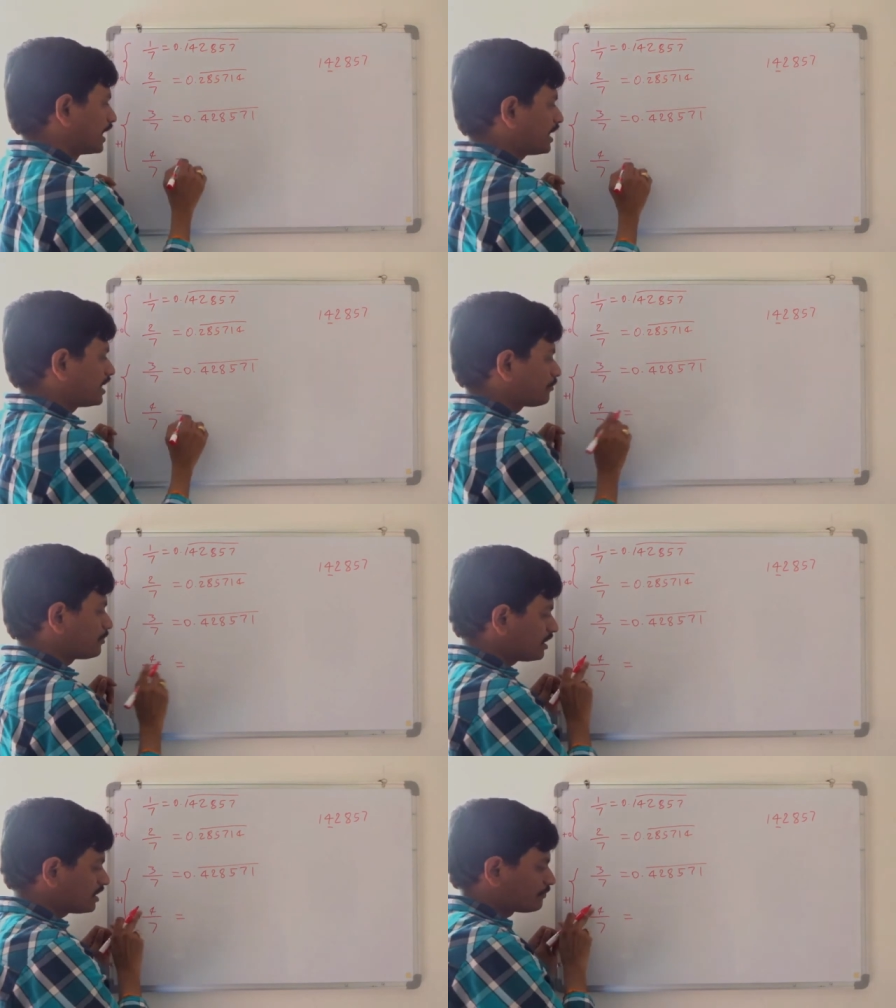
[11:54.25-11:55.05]
And
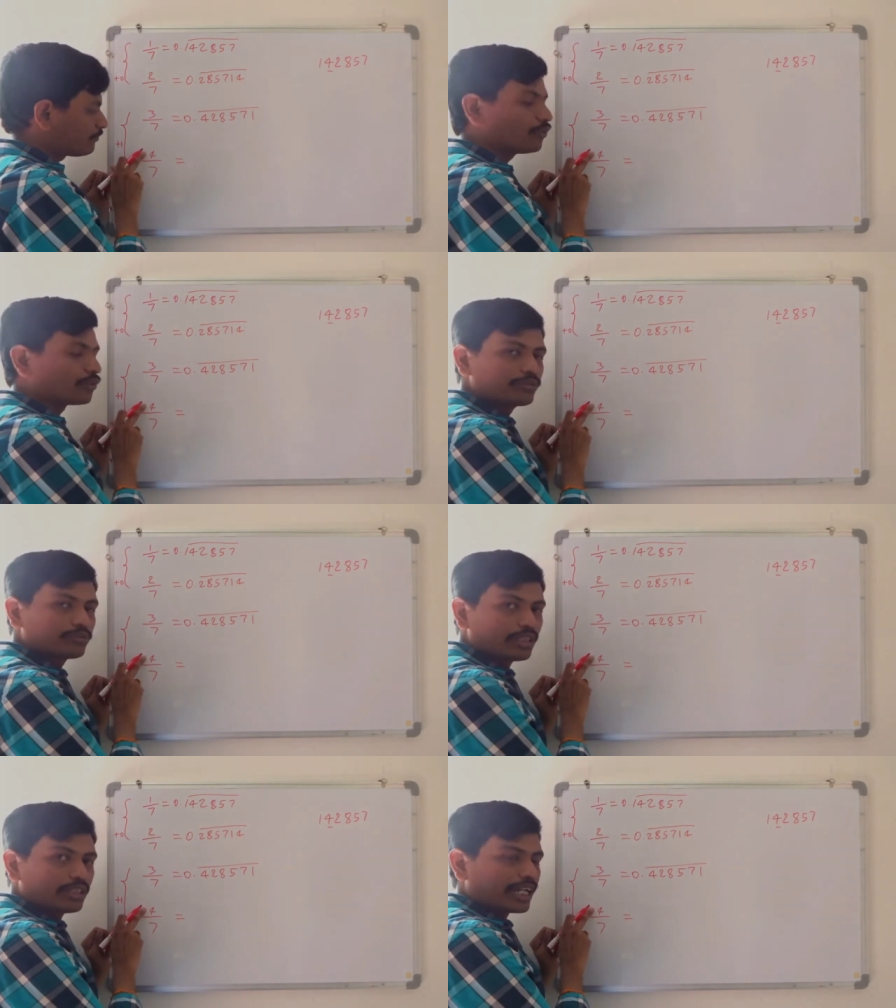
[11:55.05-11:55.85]
remainder is 4,
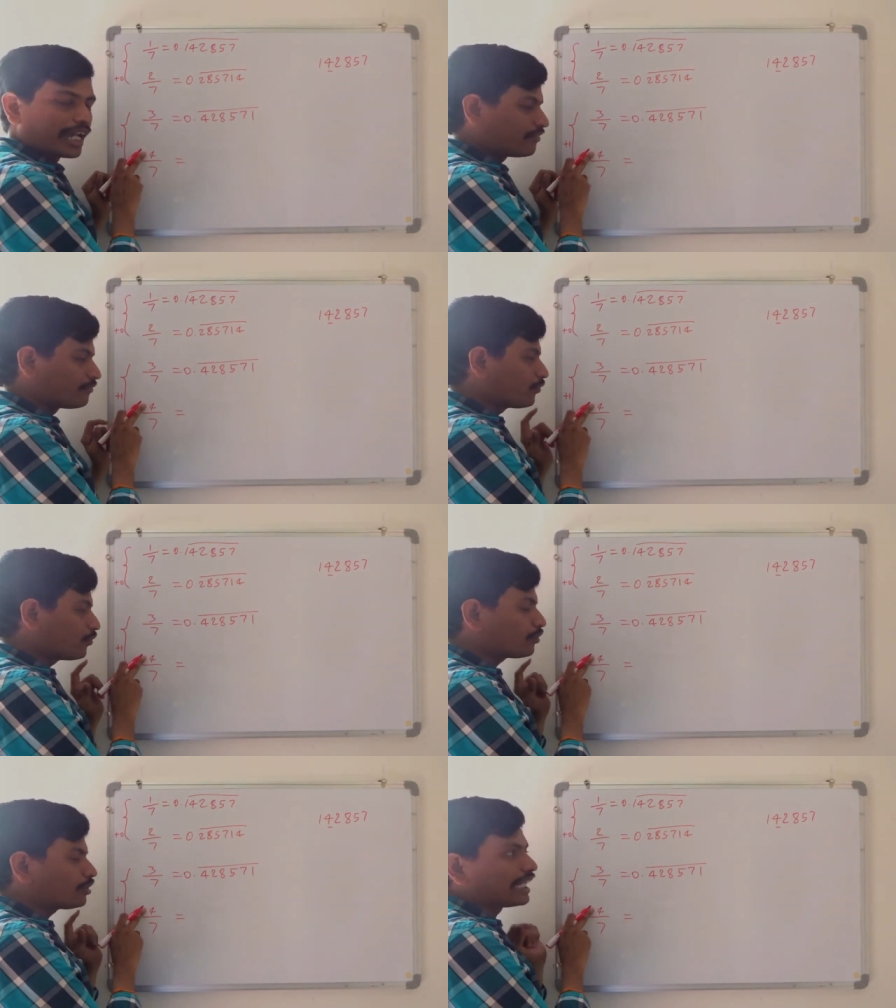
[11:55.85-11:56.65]
and
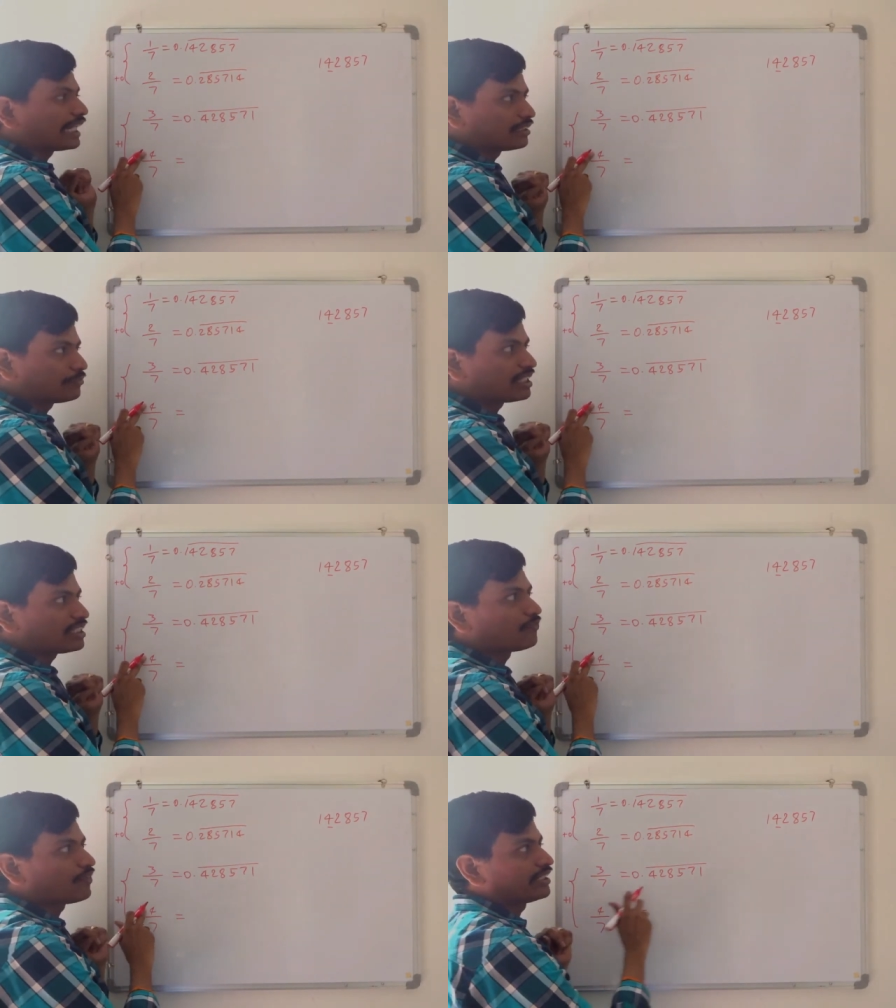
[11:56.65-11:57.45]
4, next number
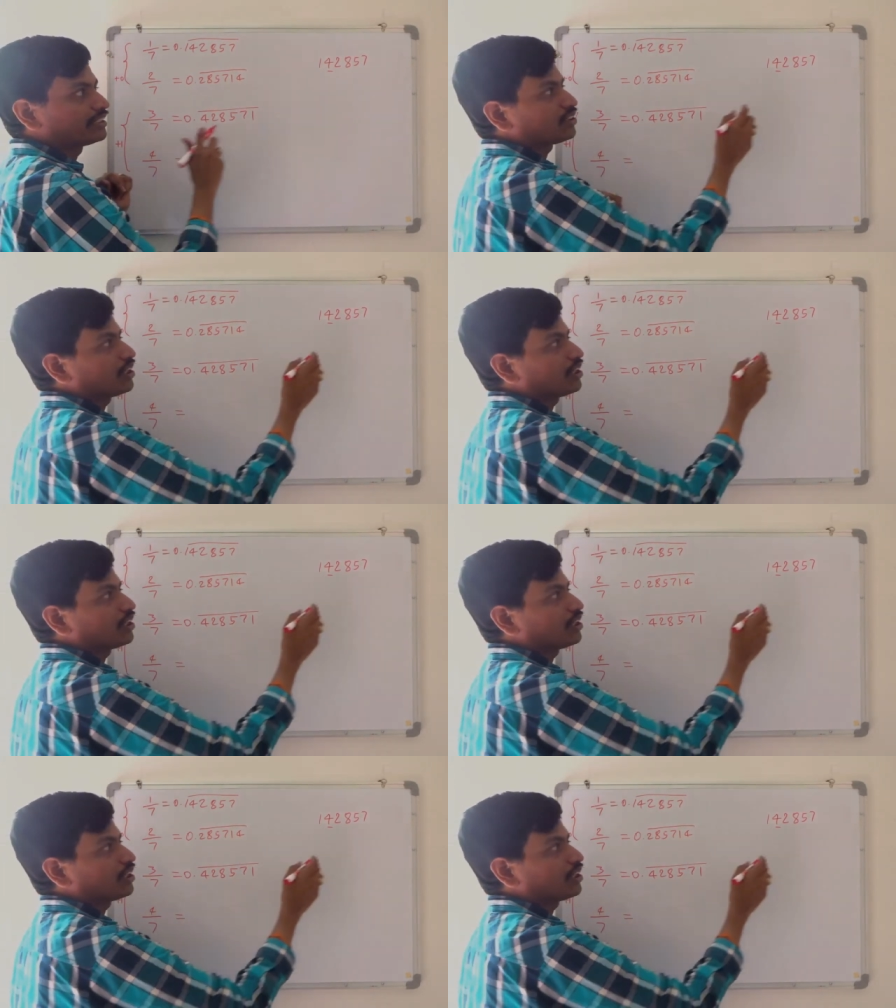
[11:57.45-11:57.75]
is 5,